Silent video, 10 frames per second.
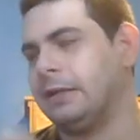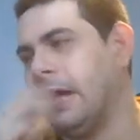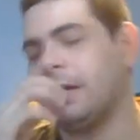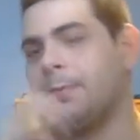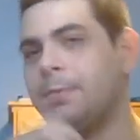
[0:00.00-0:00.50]

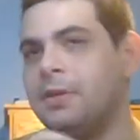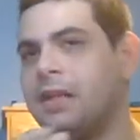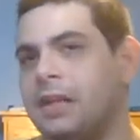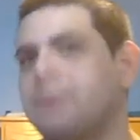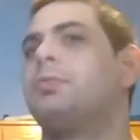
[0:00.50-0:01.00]
Not completely
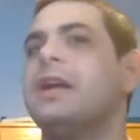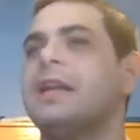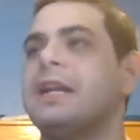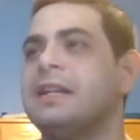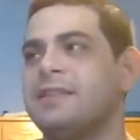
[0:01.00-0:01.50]
like
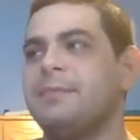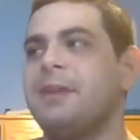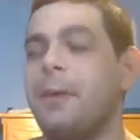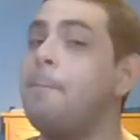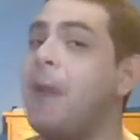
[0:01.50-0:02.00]
breaking. It doesn't
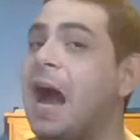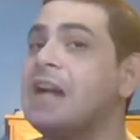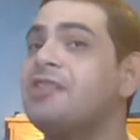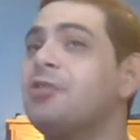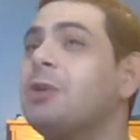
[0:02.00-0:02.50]
become a
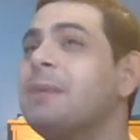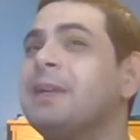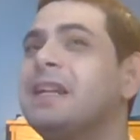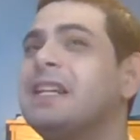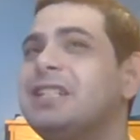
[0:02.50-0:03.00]
bad story,
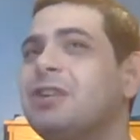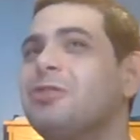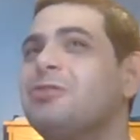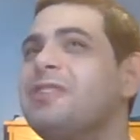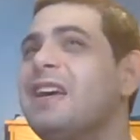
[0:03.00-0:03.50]
but it
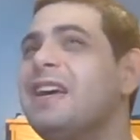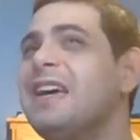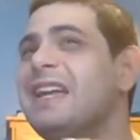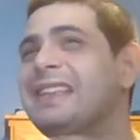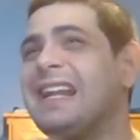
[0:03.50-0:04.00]
shows
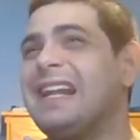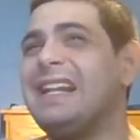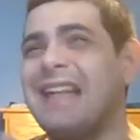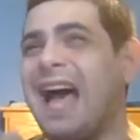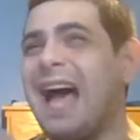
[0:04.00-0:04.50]
that
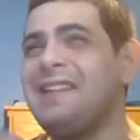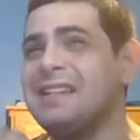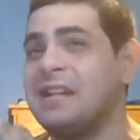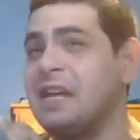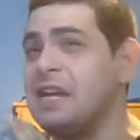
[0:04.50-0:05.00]
it
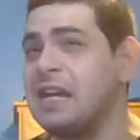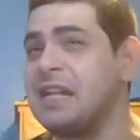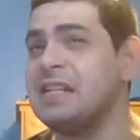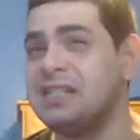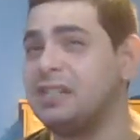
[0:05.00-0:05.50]
hasn't
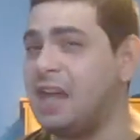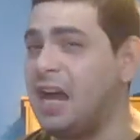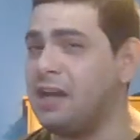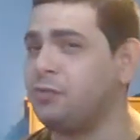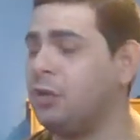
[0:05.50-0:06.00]
aged
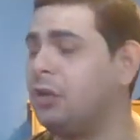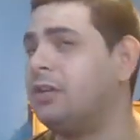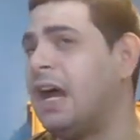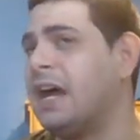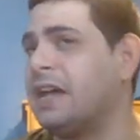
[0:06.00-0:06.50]
as
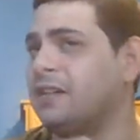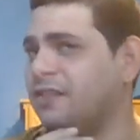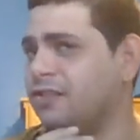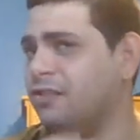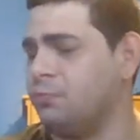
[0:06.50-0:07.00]
well
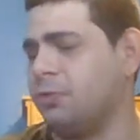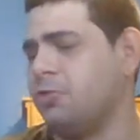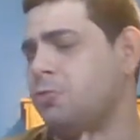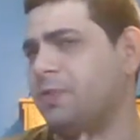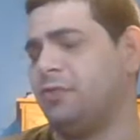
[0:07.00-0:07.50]
as the Super
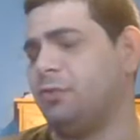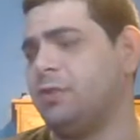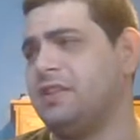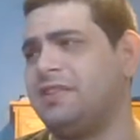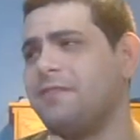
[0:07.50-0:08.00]
Koopa
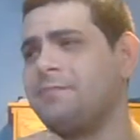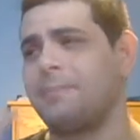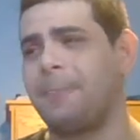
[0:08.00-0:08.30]
stories.